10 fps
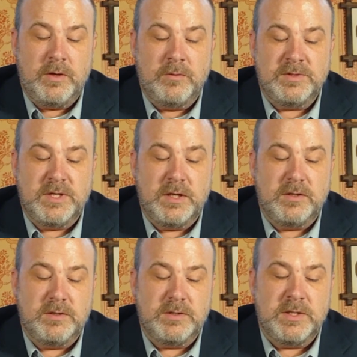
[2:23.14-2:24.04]
There was
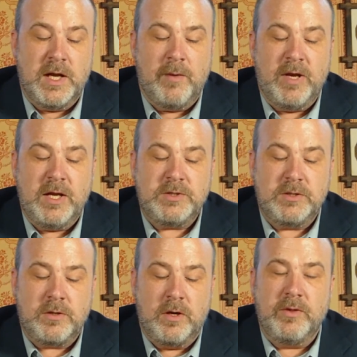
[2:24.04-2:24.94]
a
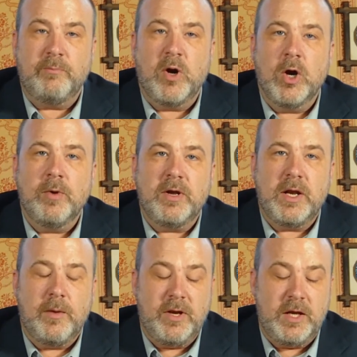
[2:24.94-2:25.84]
denomination called the Barber
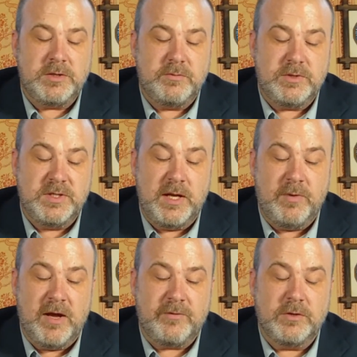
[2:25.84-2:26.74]
denomination, which was
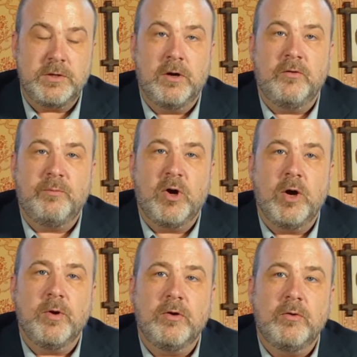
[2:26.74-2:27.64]
named after Charles
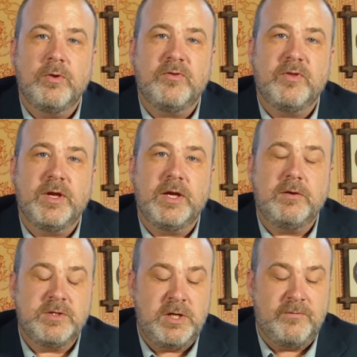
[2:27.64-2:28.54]
Barber, who was the
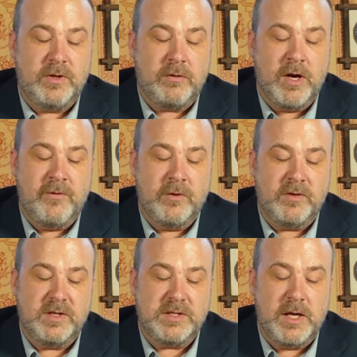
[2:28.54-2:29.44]
chief engraver
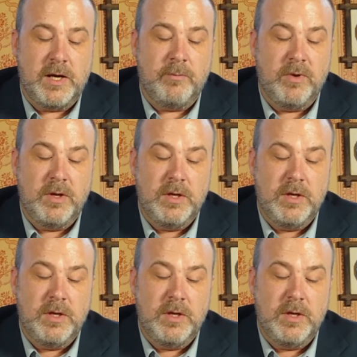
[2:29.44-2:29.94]
at the time.